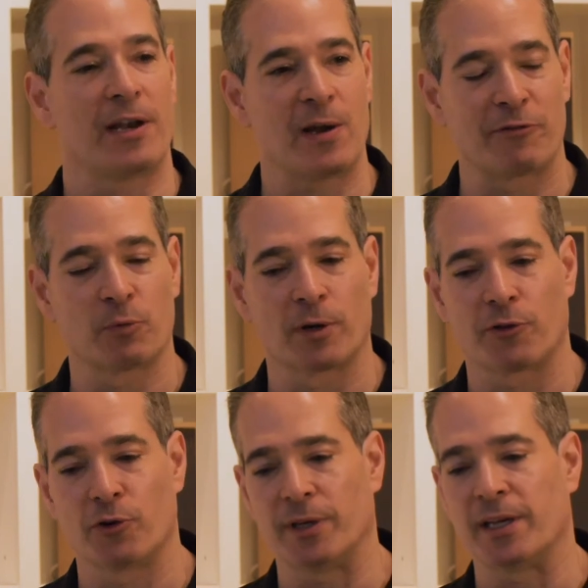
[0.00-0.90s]
and you have to work
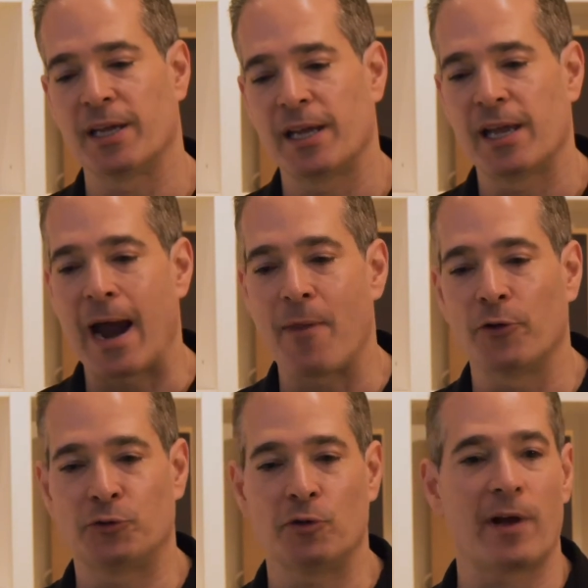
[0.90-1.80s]
through it. And
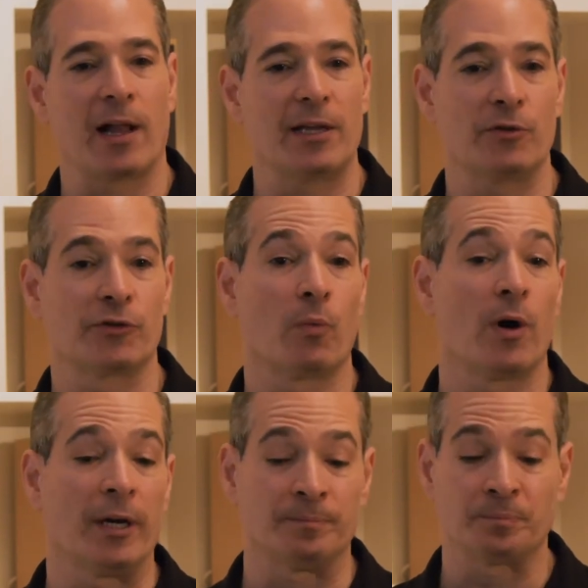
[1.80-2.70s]
those two values are
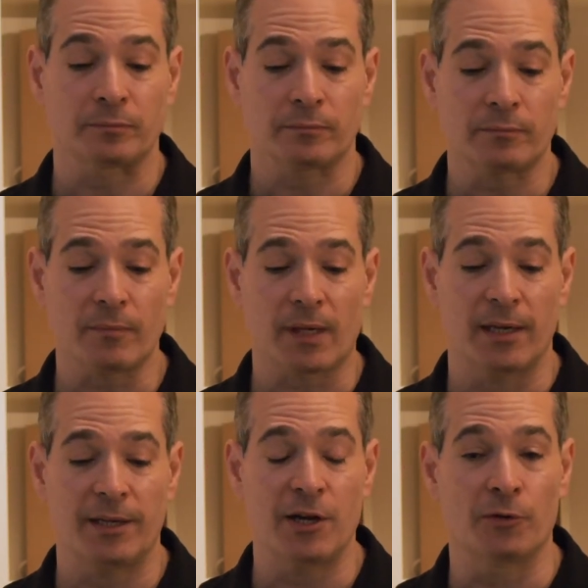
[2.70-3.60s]
one,
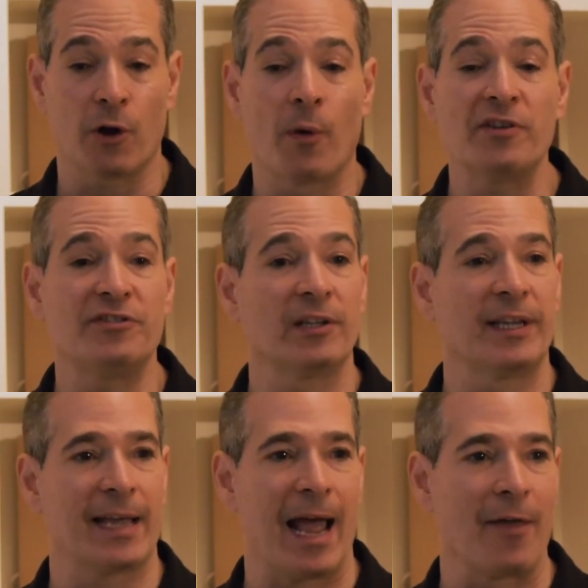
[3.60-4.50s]
always
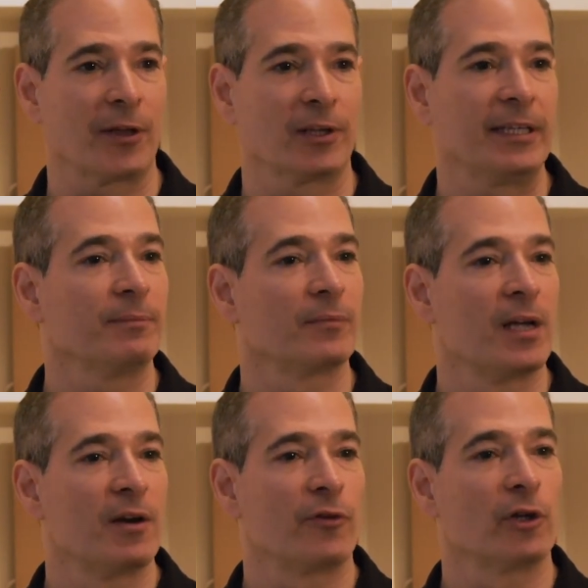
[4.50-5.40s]
dealing ethically
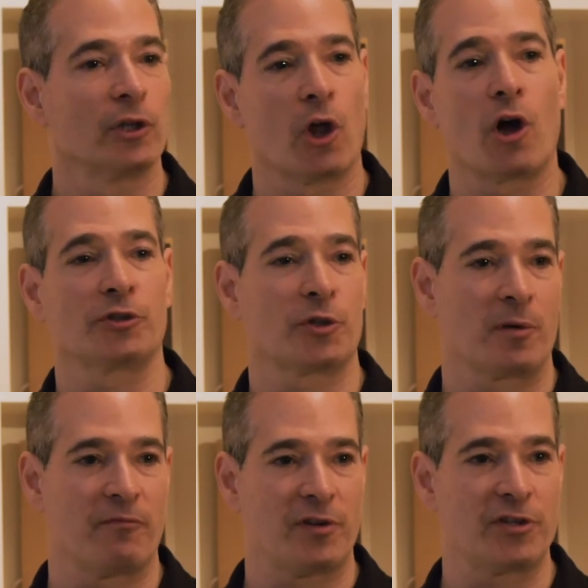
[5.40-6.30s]
for a
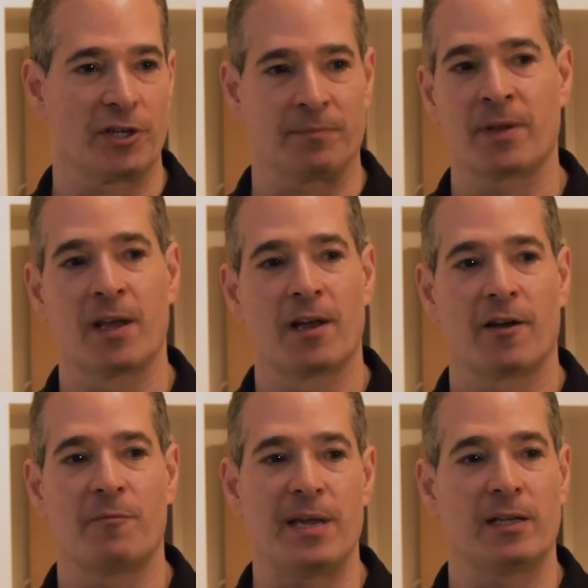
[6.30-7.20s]
long-term vision
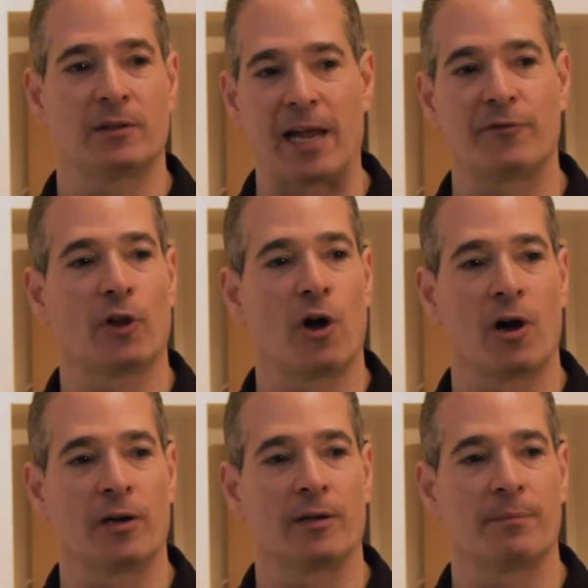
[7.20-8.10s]
of being
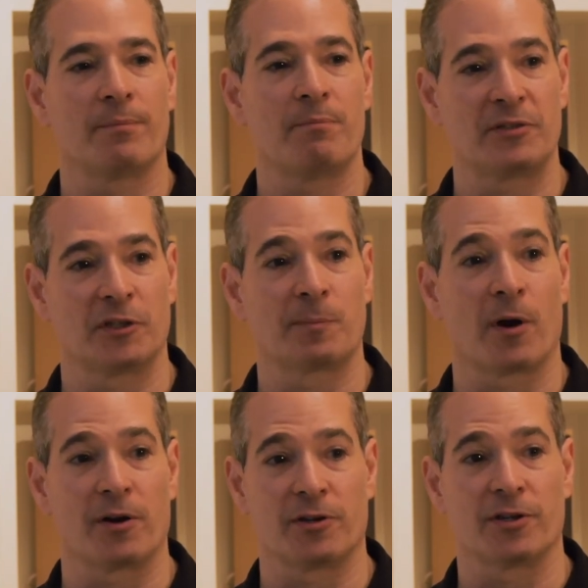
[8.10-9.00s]
lifelong business
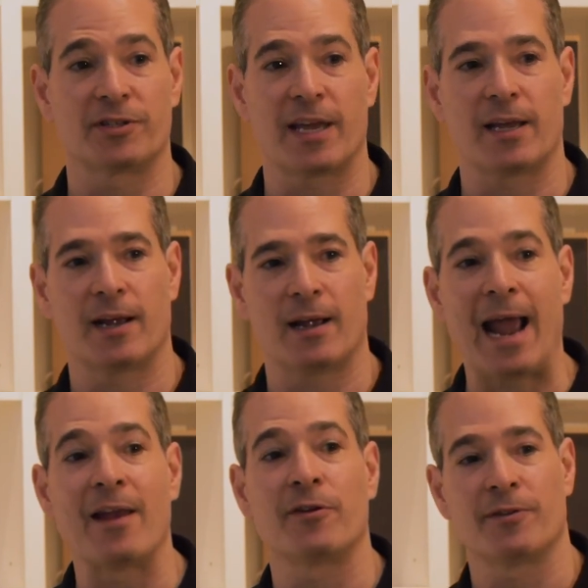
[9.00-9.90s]
partners
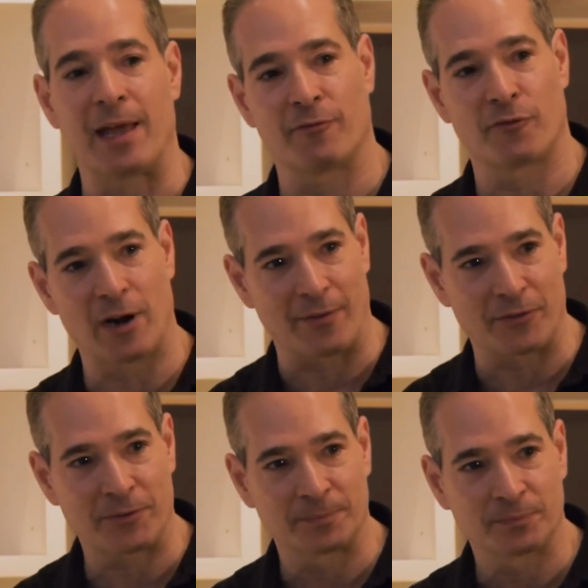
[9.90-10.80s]
and then
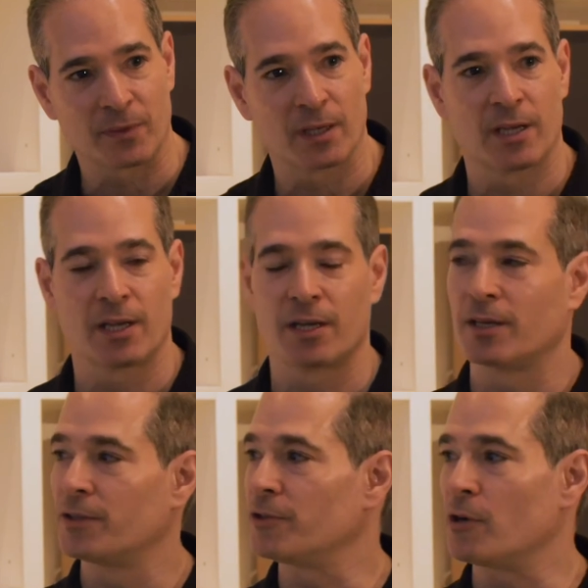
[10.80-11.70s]
friends.
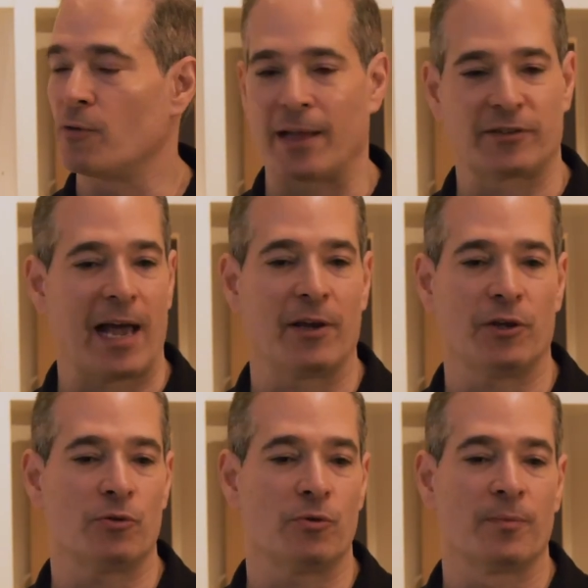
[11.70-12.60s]
So that's how
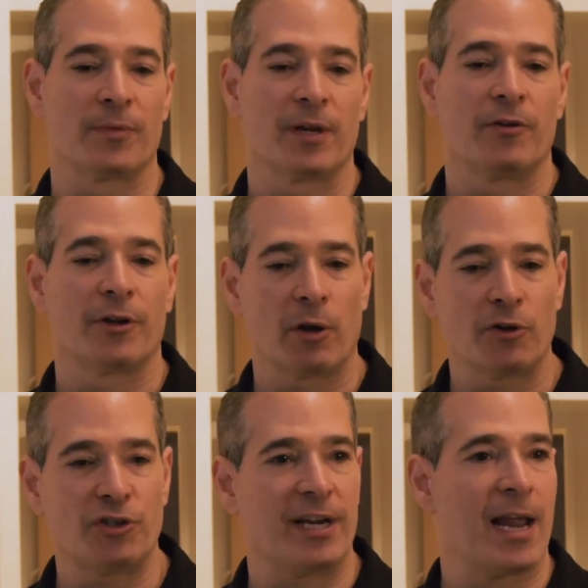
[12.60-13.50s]
you
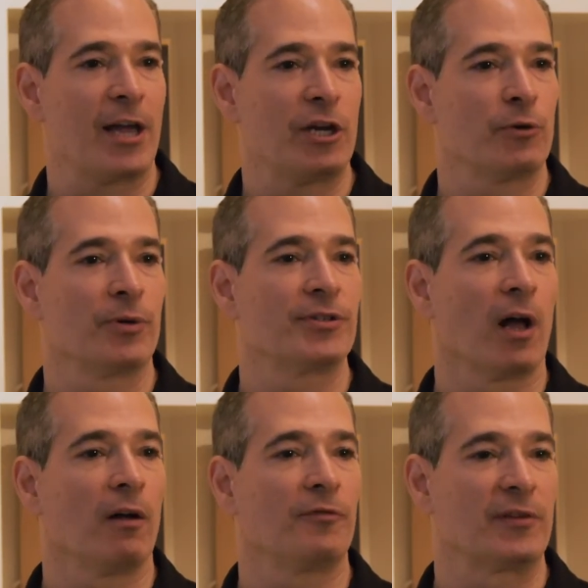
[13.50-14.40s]
negotiate, how you
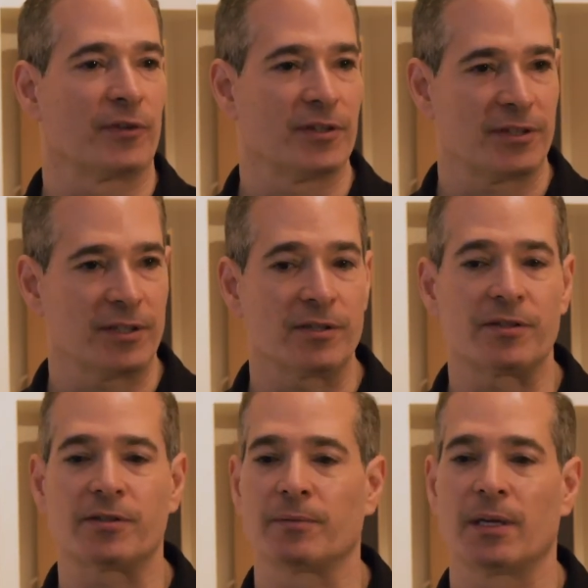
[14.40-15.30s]
resolve differences,